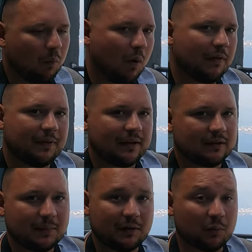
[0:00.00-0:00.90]
One thing
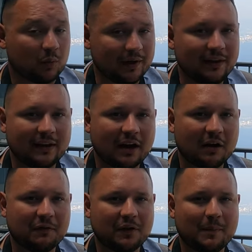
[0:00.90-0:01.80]
to be really
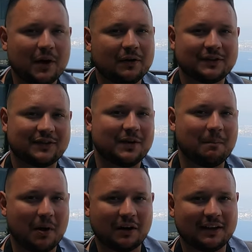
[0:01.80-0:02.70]
careful about is the
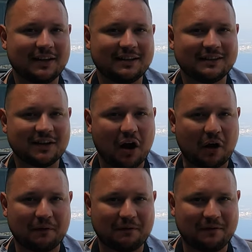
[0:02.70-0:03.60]
monkeys
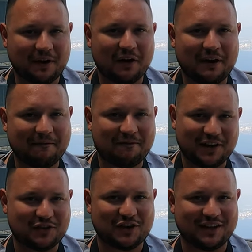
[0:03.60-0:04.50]
are very
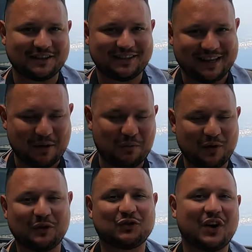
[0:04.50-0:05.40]
vicious. They
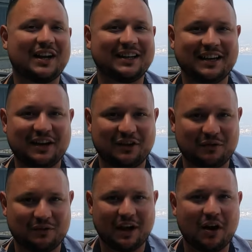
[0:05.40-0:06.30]
will try to get
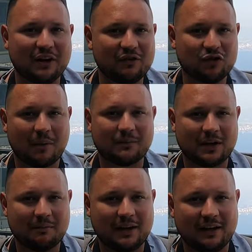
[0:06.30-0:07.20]
They already jumped
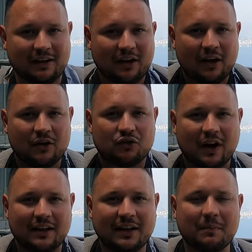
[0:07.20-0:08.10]
on me and
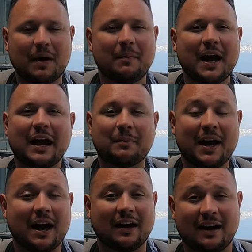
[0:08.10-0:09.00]
tried to get my
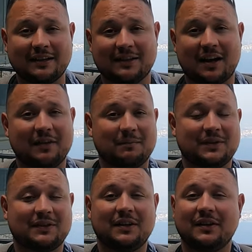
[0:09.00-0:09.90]
backpack. I saw them
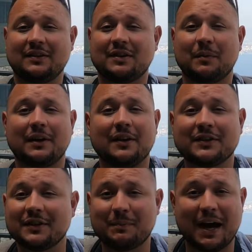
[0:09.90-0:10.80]
stealing someone
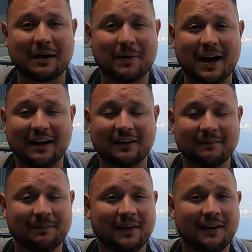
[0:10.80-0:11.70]
else's backpack.
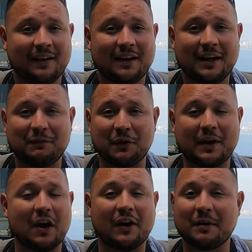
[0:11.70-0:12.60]
If you're
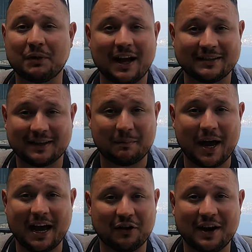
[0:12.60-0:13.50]
carrying a plastic
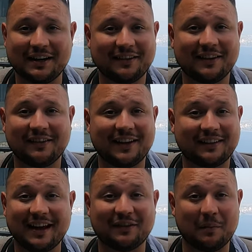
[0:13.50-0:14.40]
bag or anything
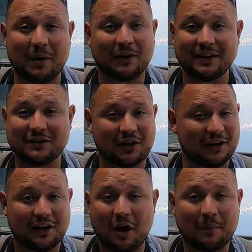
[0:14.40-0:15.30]
like that, the monkeys are
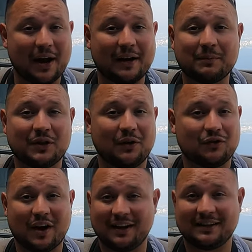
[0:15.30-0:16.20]
gonna come right up to you and
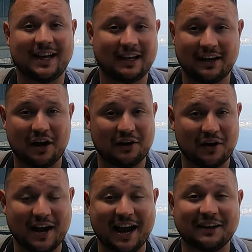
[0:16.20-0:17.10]
try to take it out of
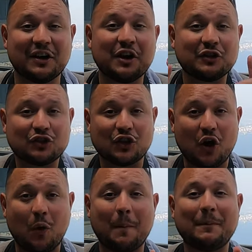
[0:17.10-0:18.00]
your hand.
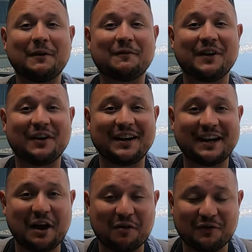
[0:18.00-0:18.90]
So be very
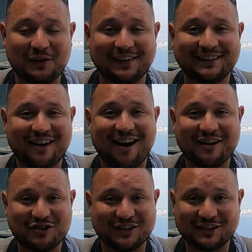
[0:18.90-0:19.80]
careful and
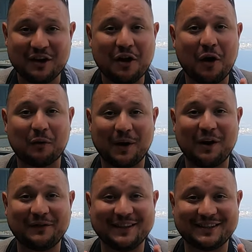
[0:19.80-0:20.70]
cautious
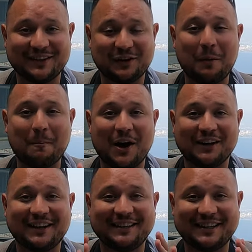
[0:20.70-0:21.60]
around these little
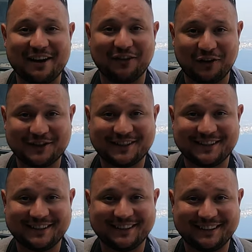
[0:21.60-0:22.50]
monkey devils.